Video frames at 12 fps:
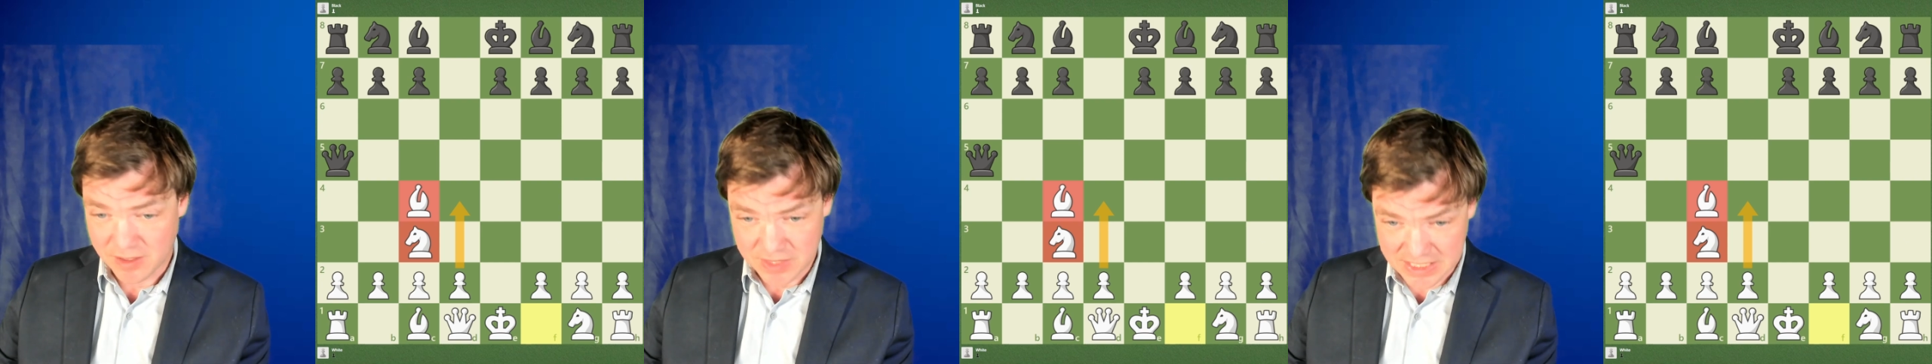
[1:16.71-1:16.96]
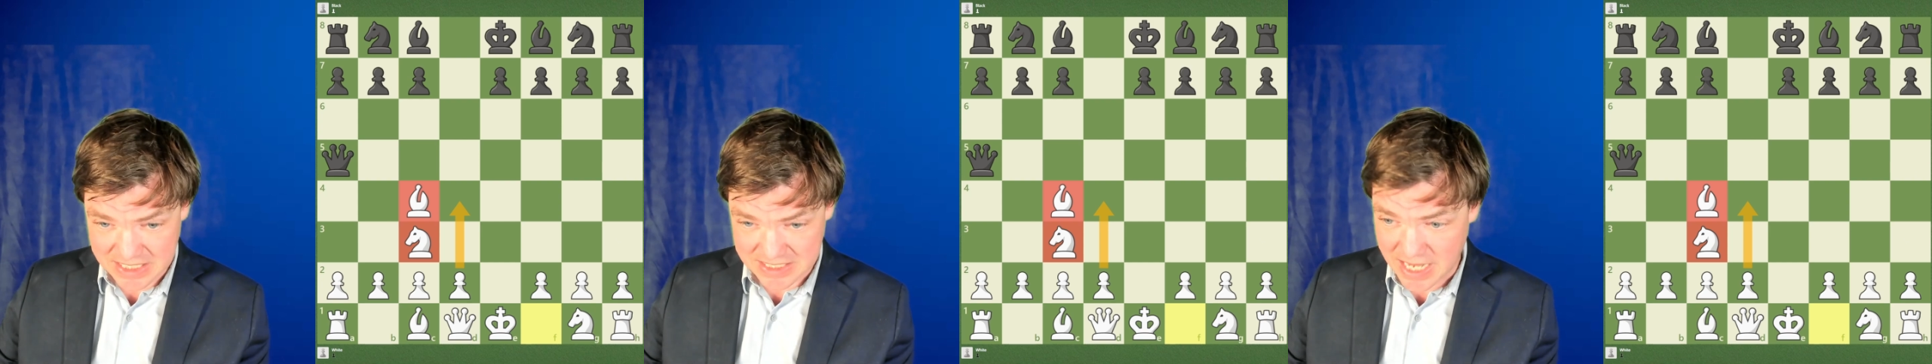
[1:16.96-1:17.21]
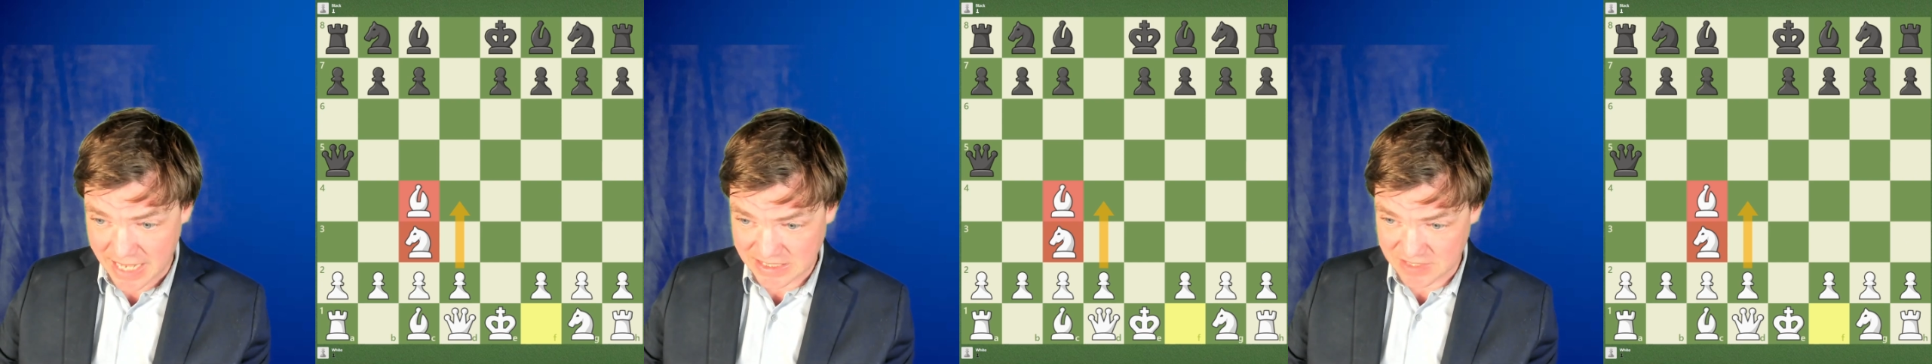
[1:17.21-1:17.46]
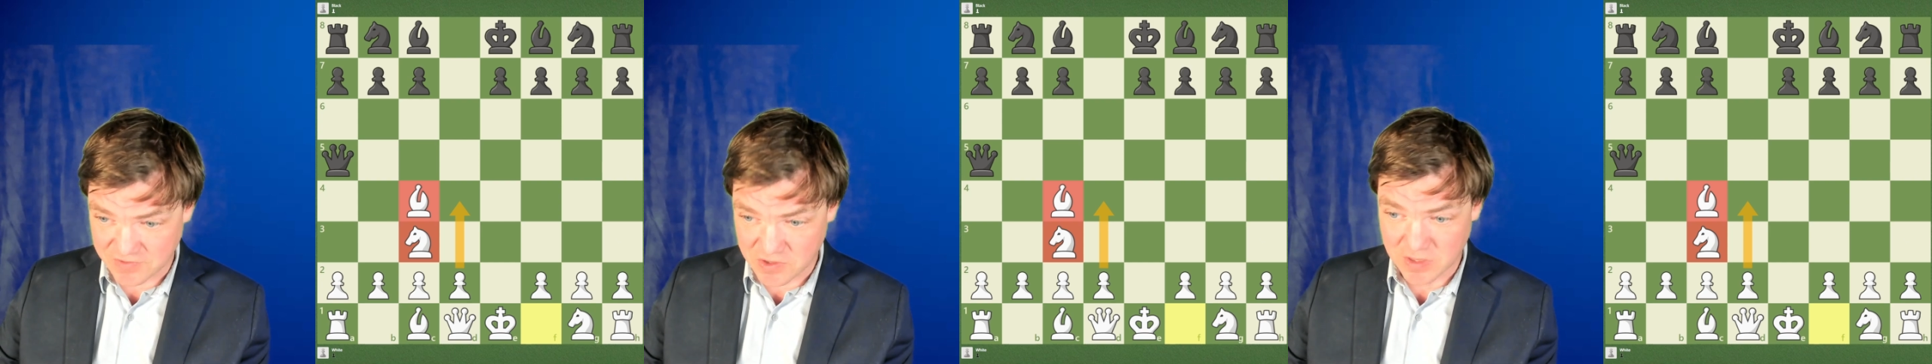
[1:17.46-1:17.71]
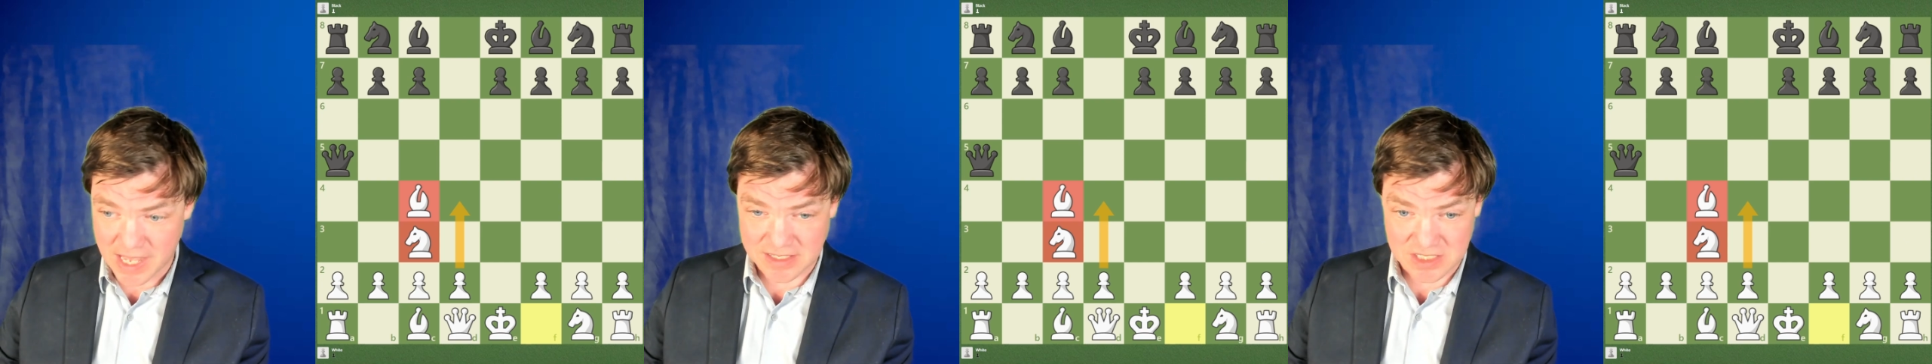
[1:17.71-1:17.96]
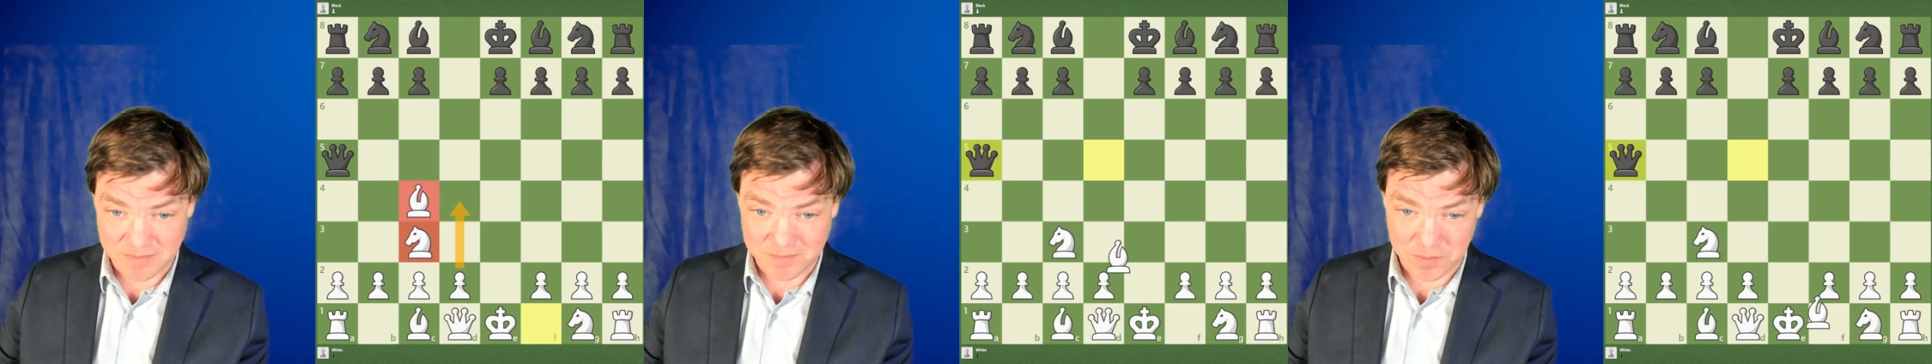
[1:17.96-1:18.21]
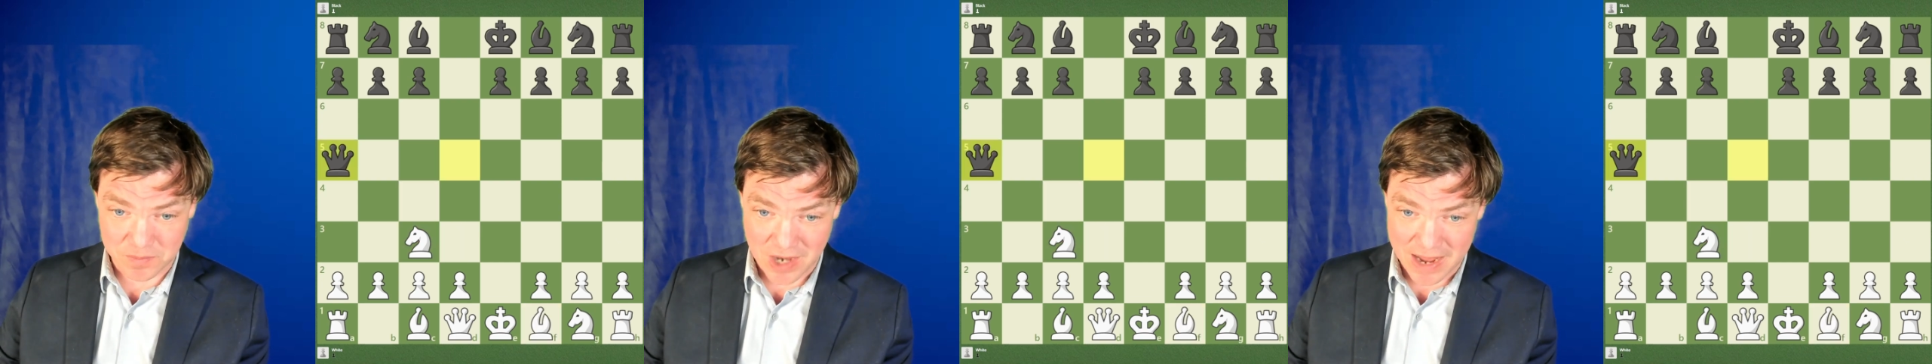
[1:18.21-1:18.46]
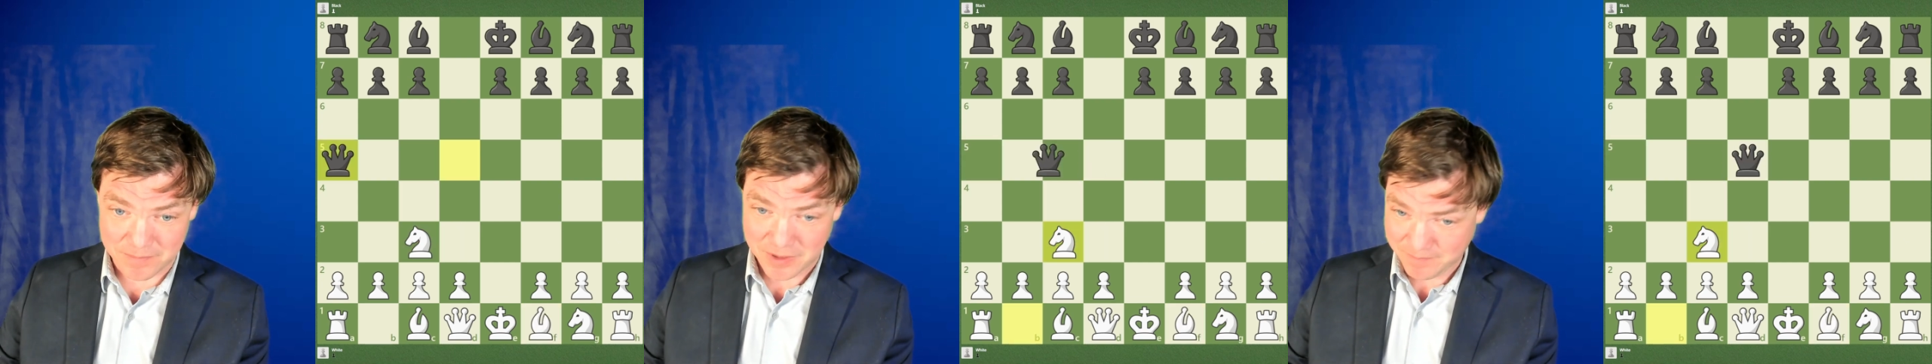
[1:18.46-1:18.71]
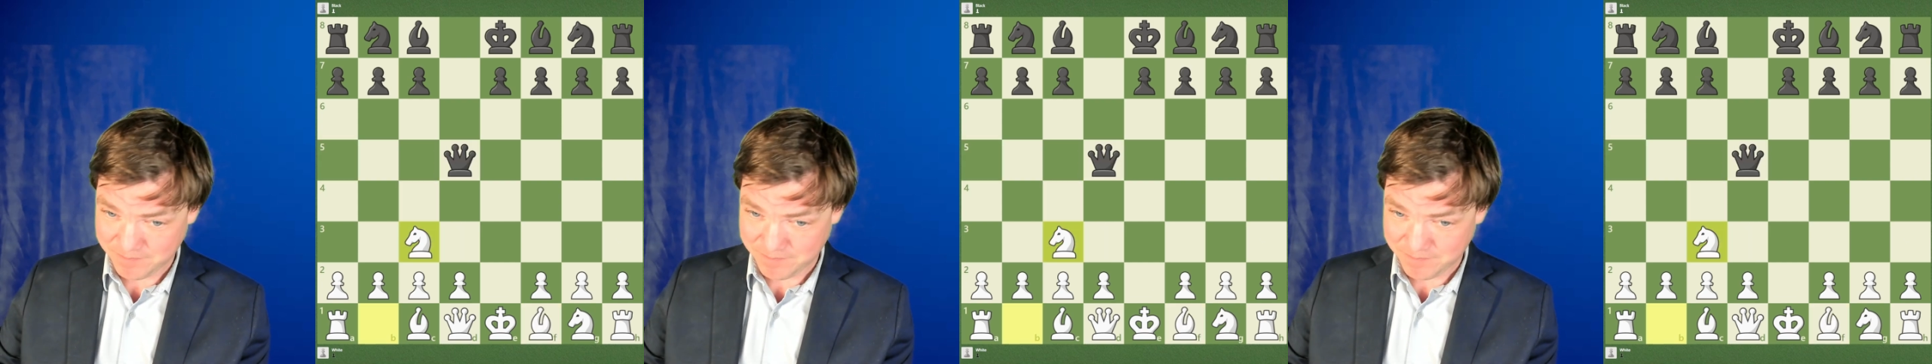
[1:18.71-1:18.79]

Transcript: This is nice if you like simple prep.